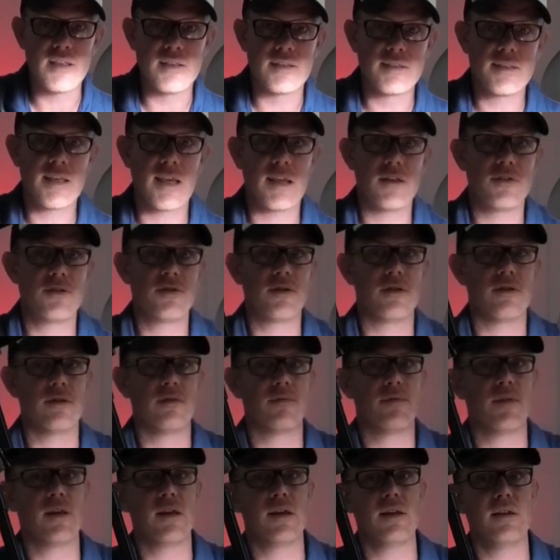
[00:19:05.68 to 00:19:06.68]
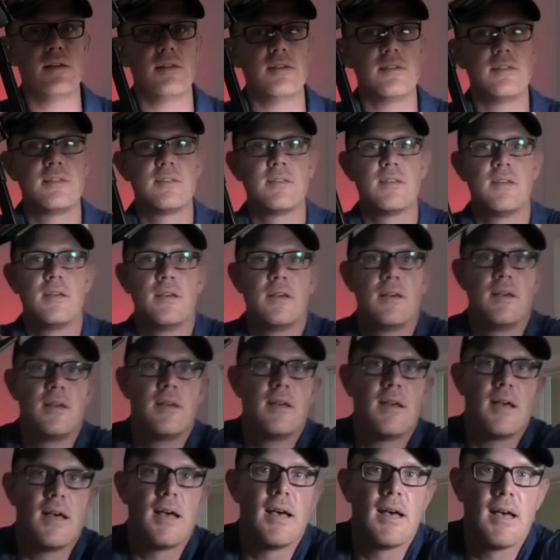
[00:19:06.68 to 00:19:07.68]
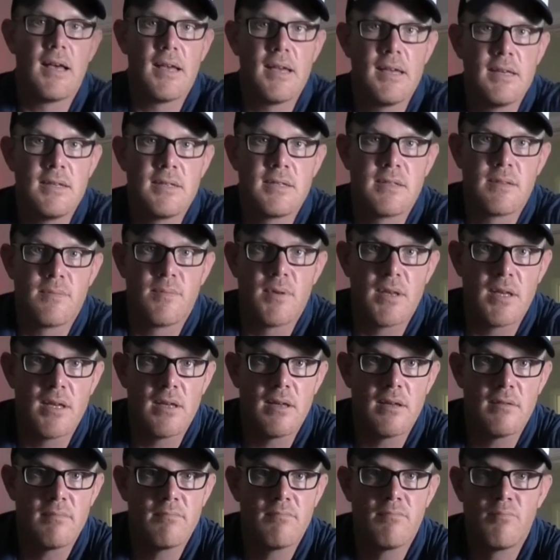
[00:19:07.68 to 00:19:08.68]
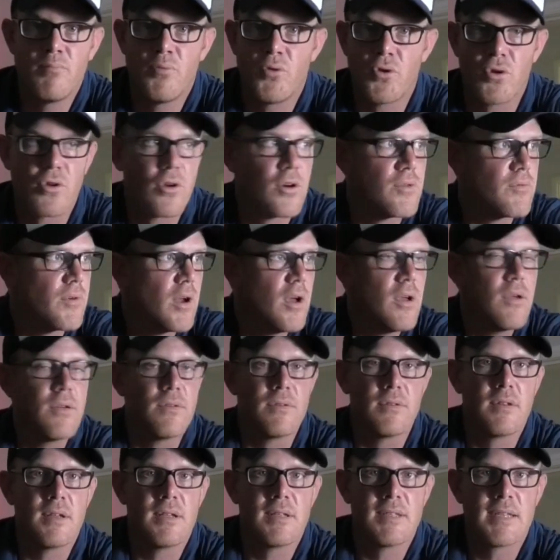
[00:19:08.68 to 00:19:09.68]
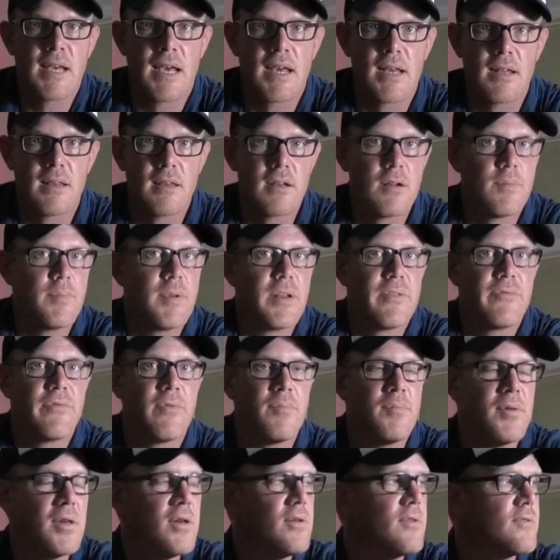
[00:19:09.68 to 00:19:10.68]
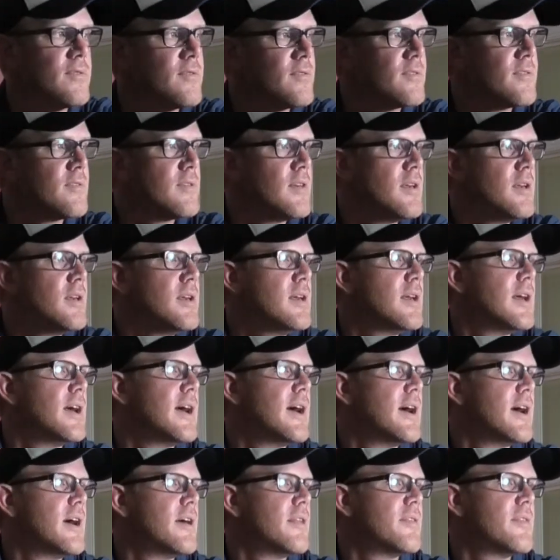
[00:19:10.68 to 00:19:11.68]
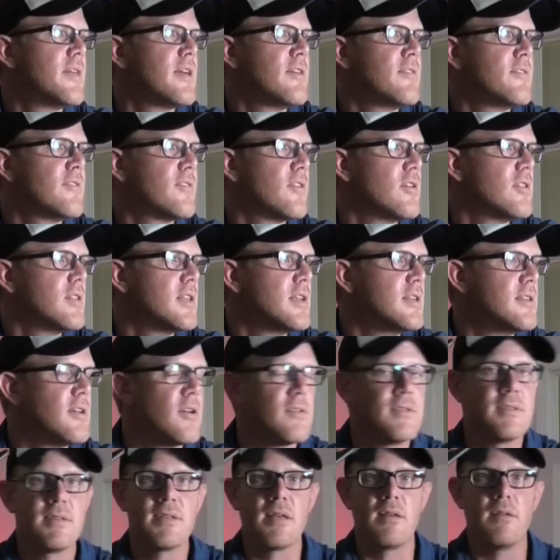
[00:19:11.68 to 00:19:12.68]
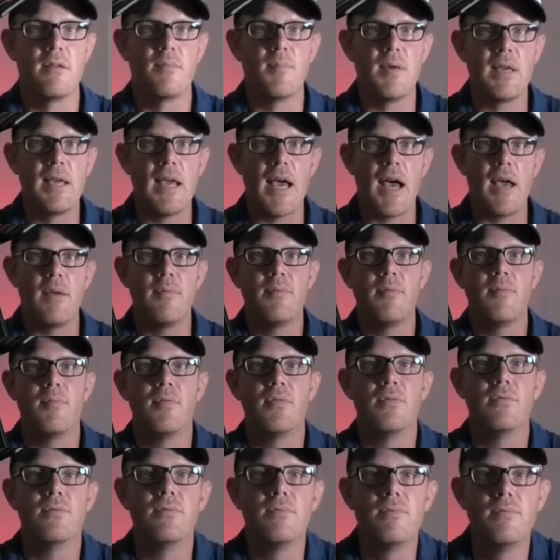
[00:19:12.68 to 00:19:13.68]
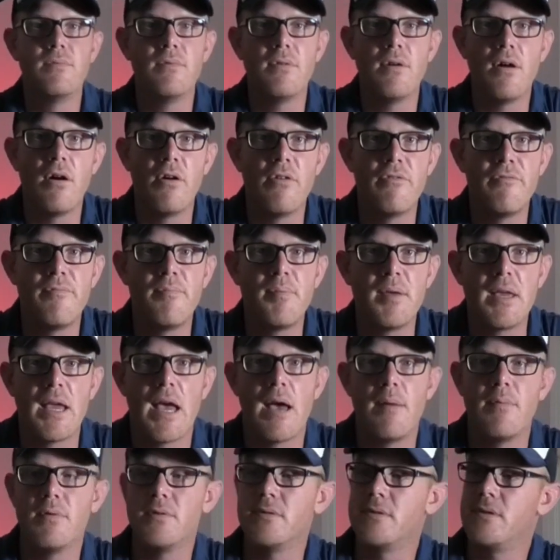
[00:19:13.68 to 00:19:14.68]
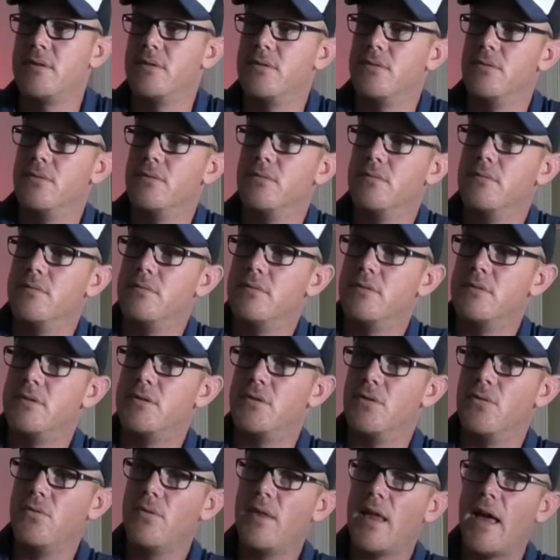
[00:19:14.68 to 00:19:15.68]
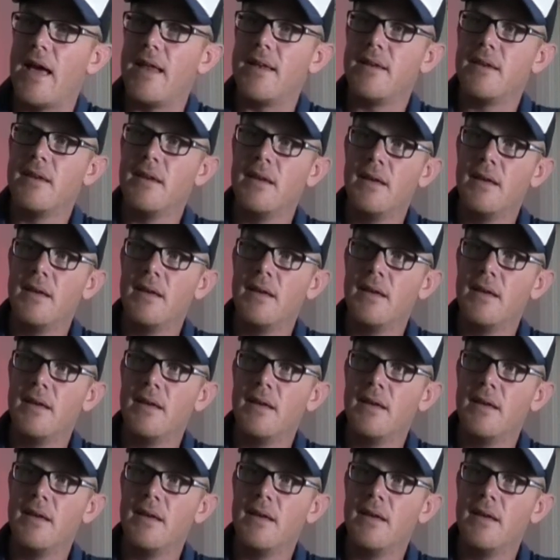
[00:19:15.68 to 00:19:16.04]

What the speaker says: intention of these is to be put on a road and take a little bit of abuse. They certainly don't seem to be capable of being able to do that.